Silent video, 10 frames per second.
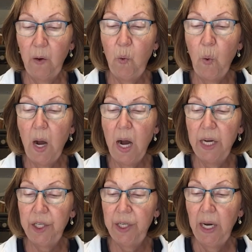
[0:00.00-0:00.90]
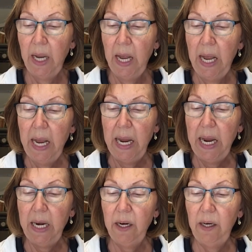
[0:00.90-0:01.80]
gouache,
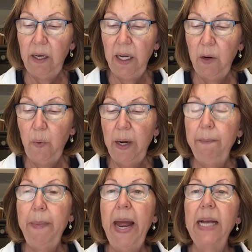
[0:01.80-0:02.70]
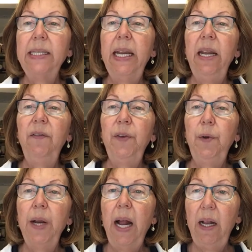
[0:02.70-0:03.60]
and liquid masking
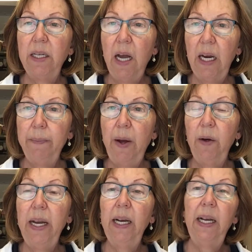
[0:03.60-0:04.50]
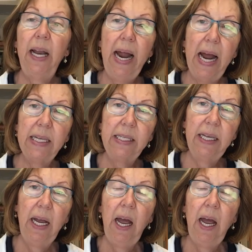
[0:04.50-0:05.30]
fluid I'll talk about in class